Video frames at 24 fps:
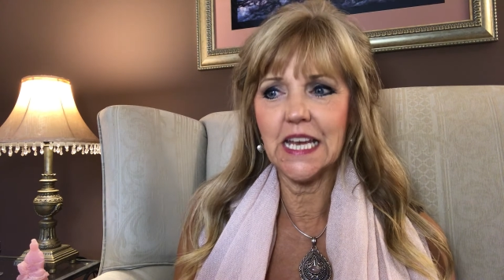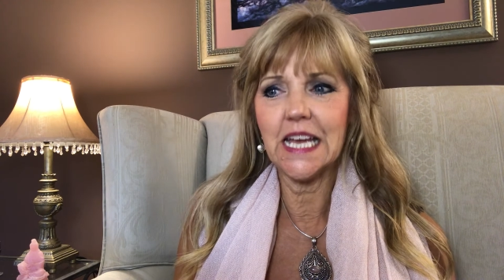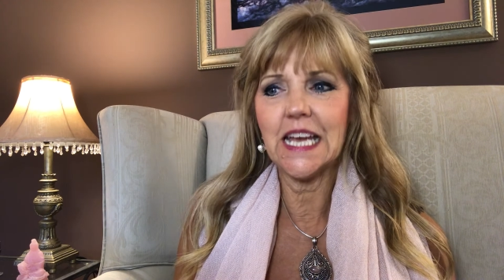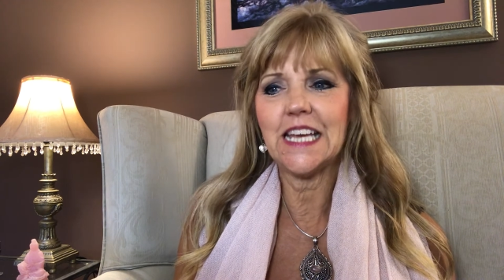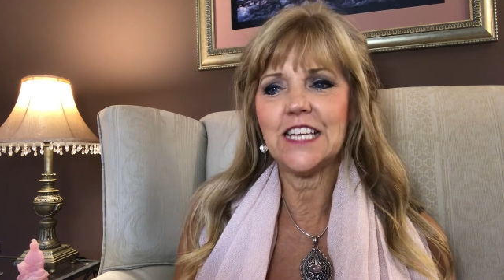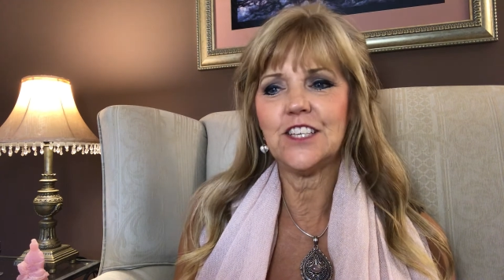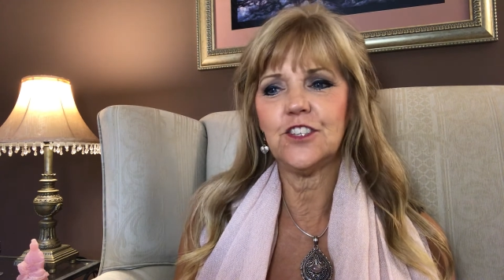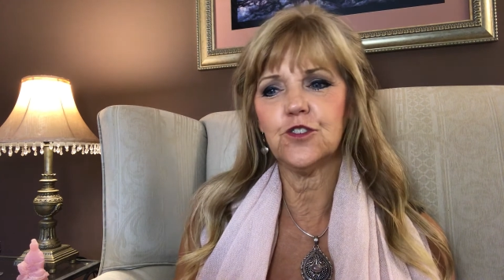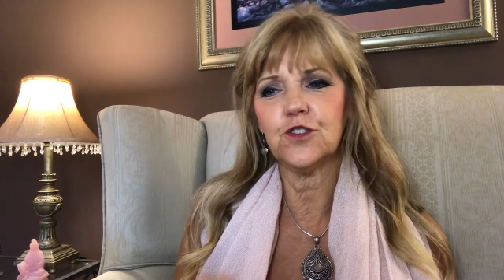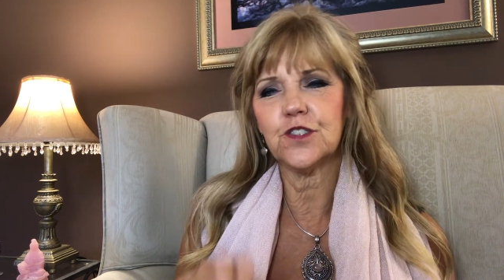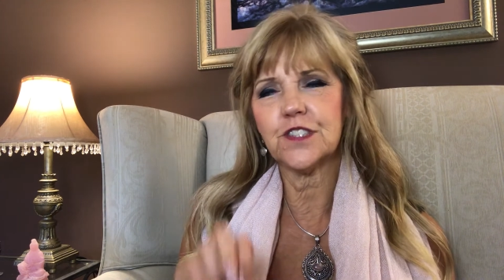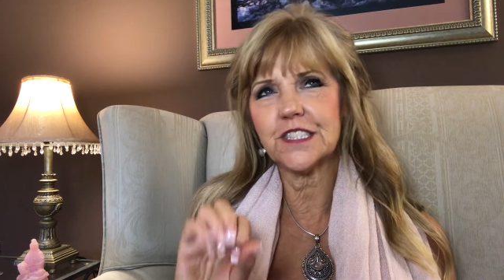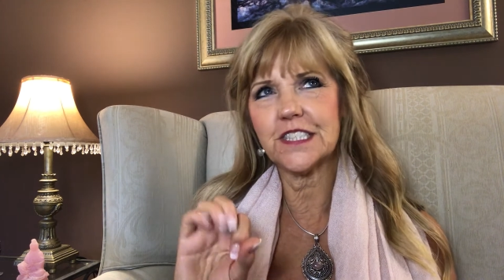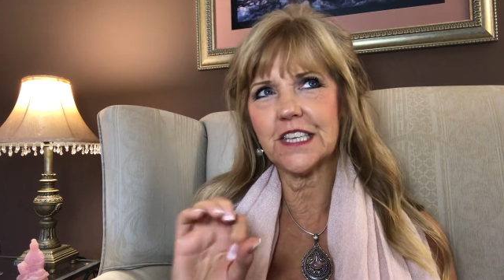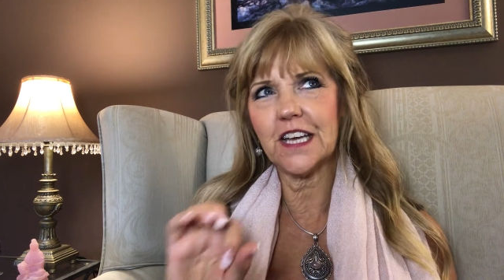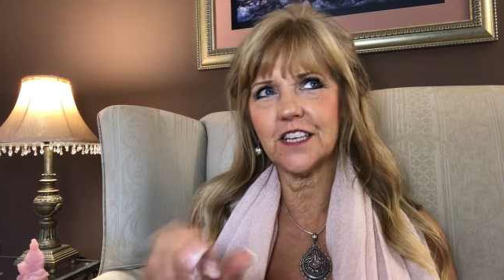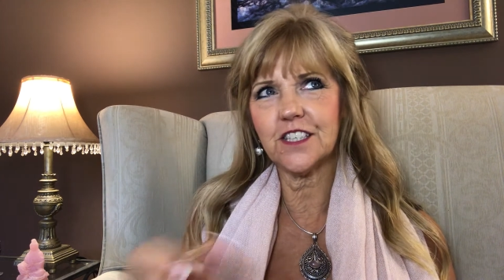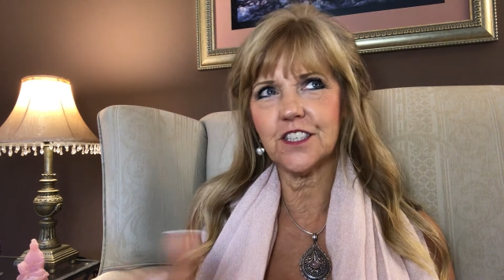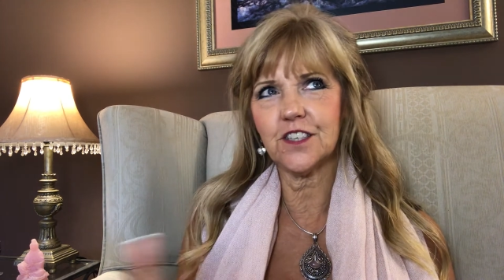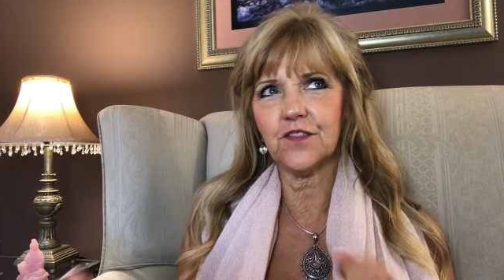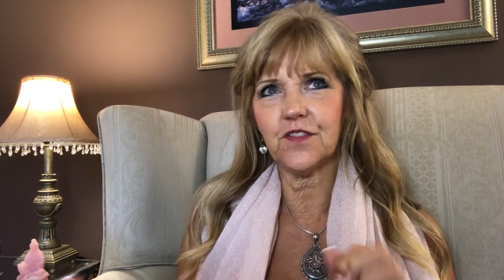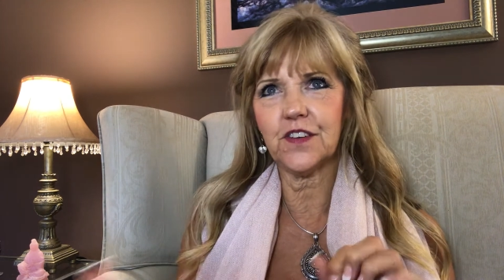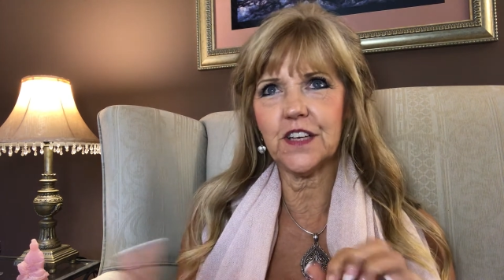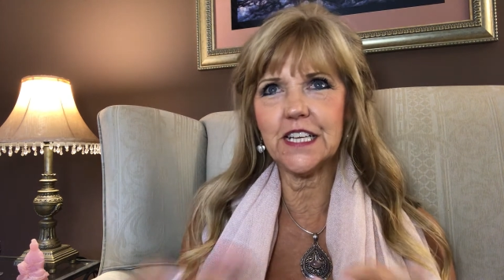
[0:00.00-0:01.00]
and you'll start
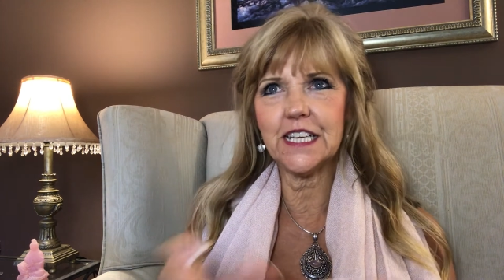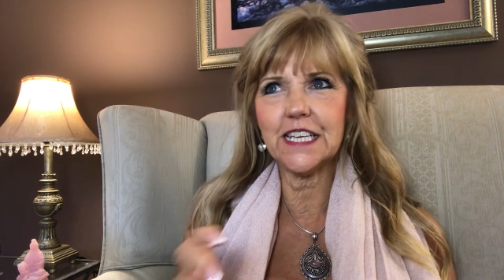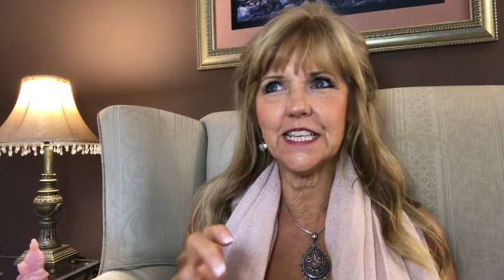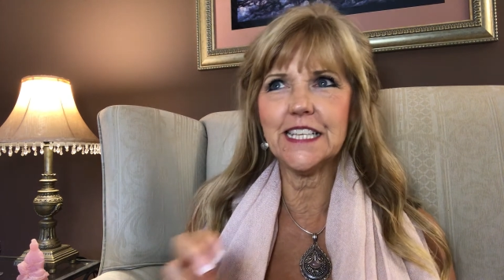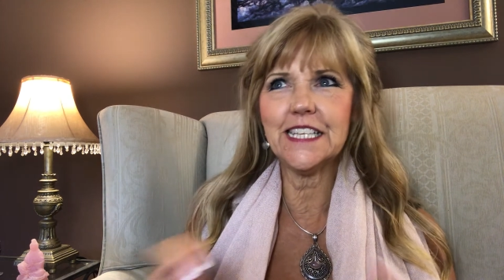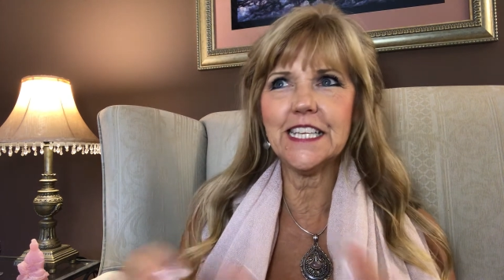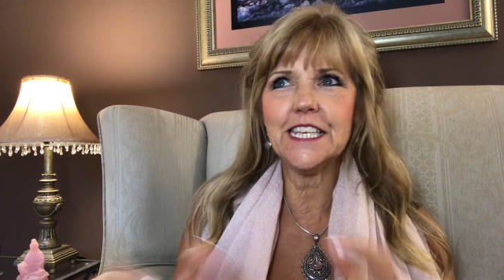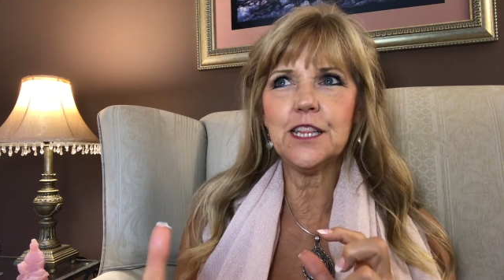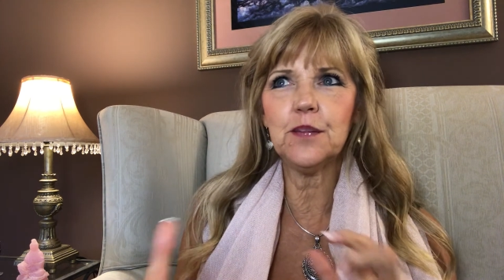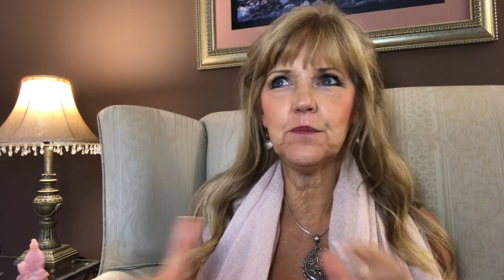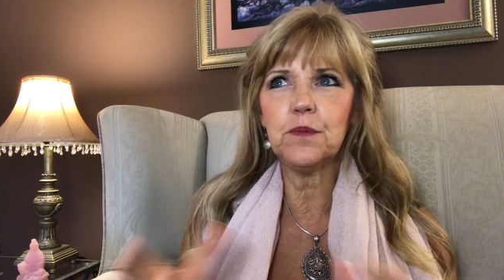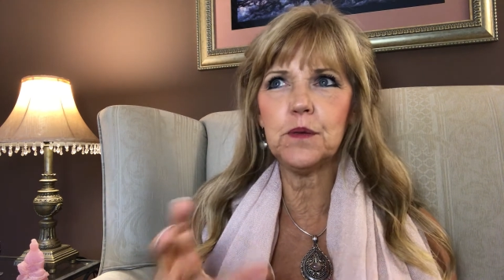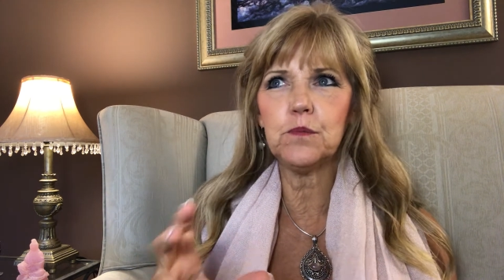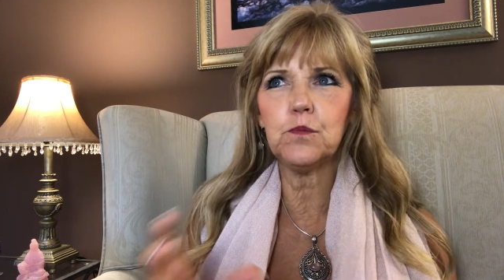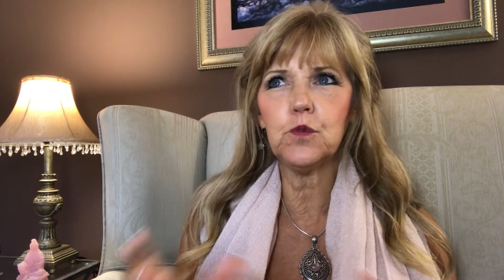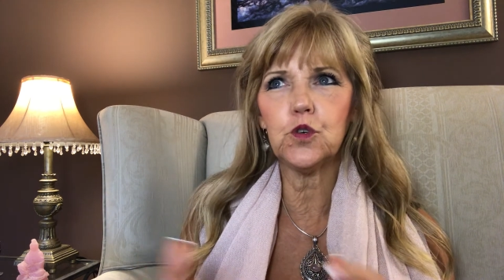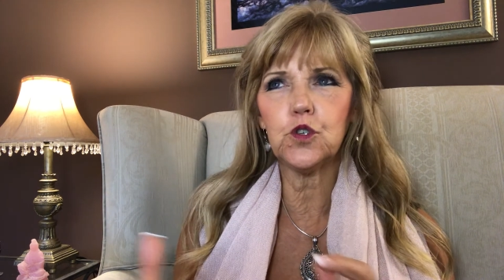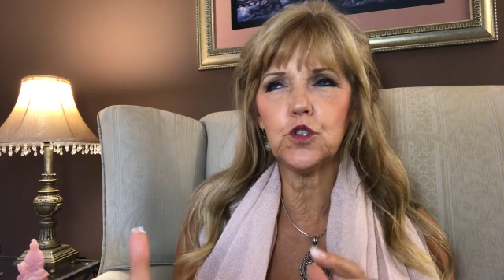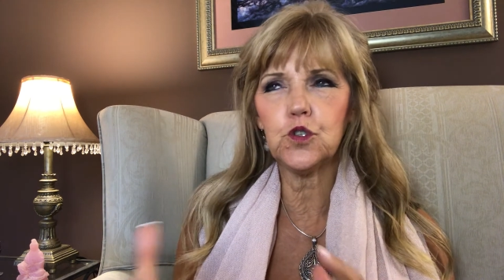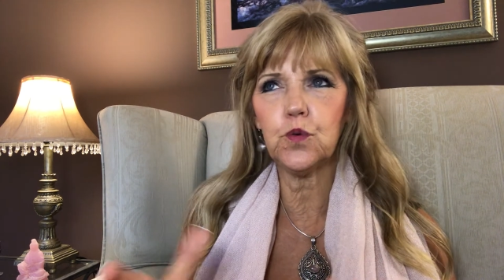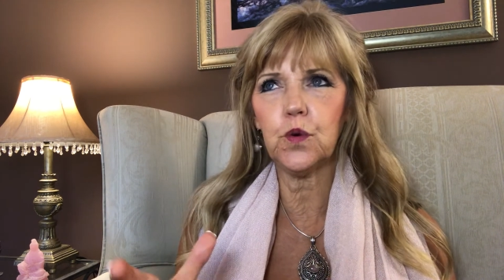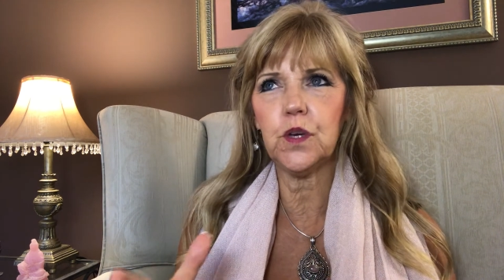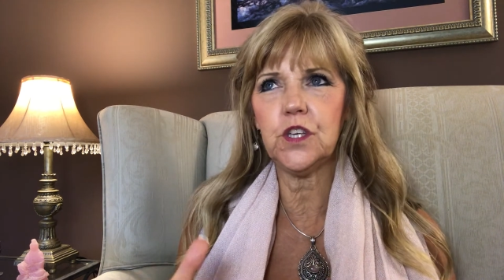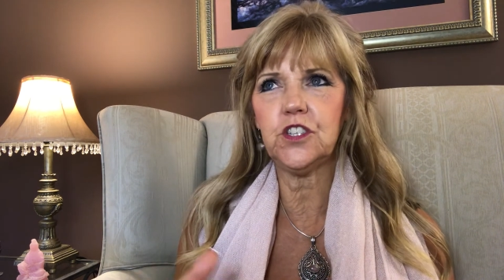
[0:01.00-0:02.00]
to feel a little bit more
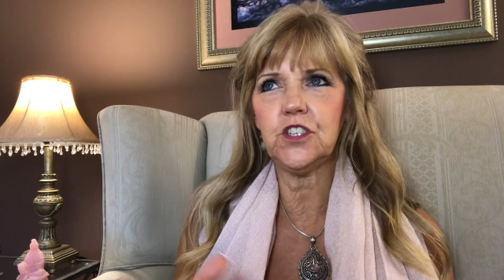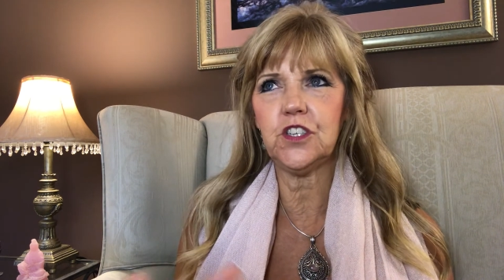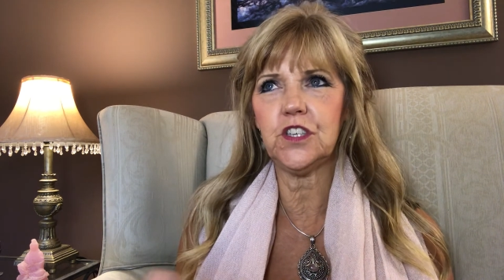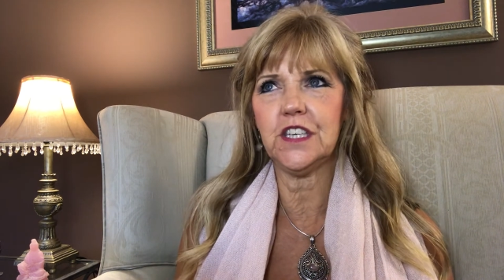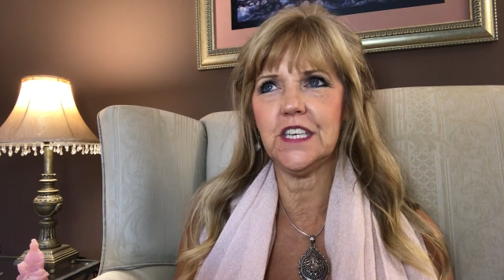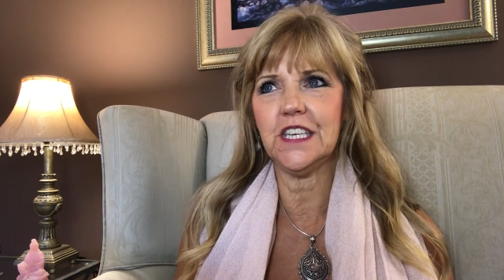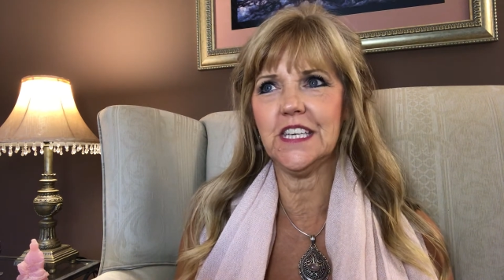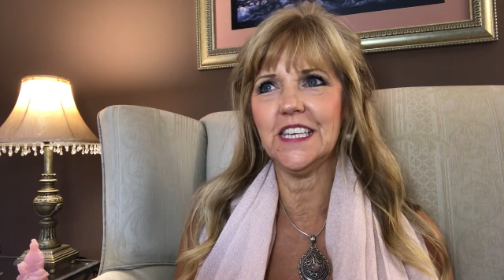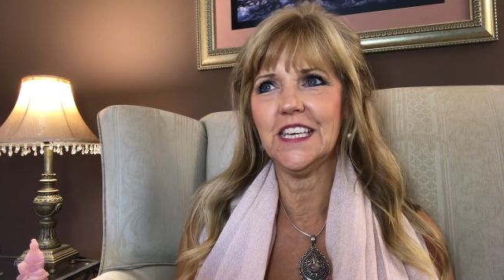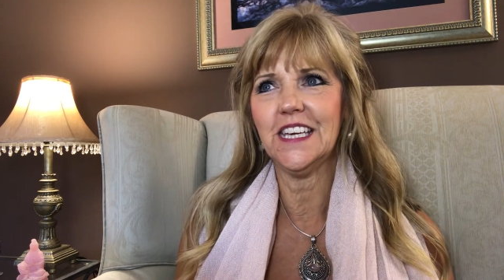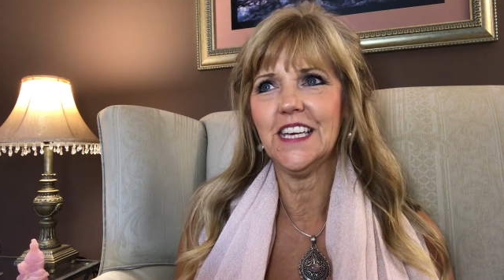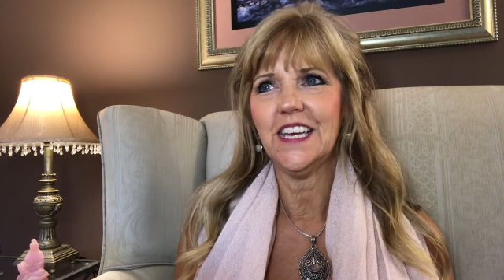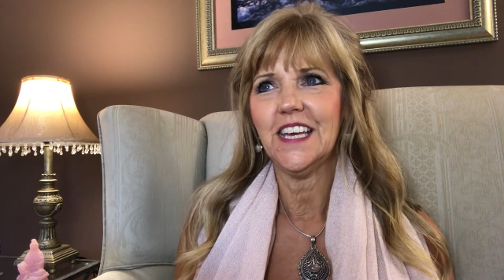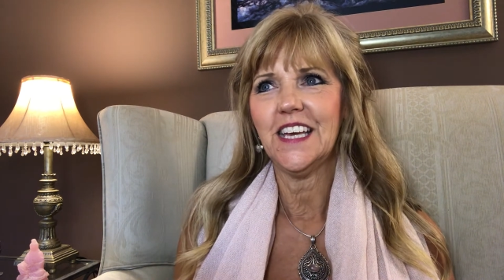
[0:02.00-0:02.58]
twitchy.